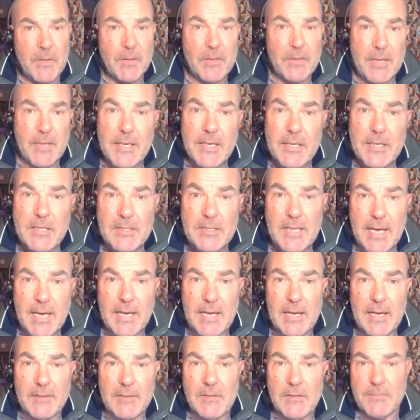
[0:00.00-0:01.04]
things
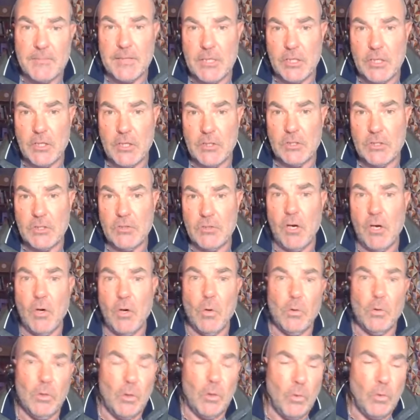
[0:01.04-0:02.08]
out of his
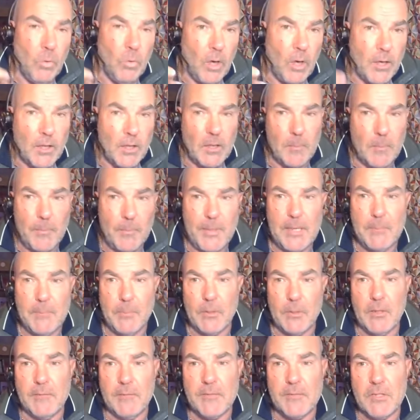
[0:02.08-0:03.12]
control or what other
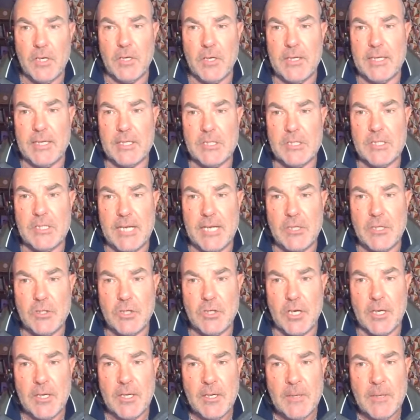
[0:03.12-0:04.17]
people have done,
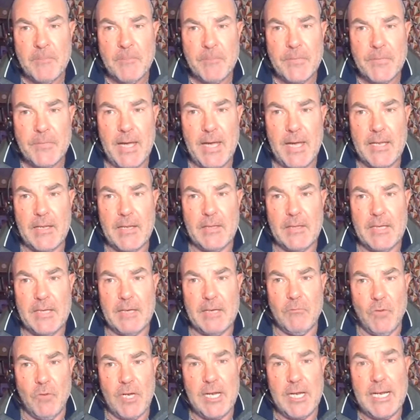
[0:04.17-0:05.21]
etc., then it
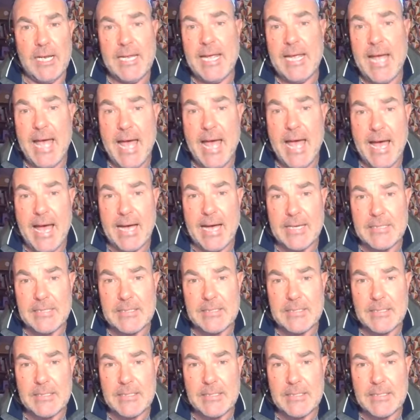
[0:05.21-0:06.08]
really has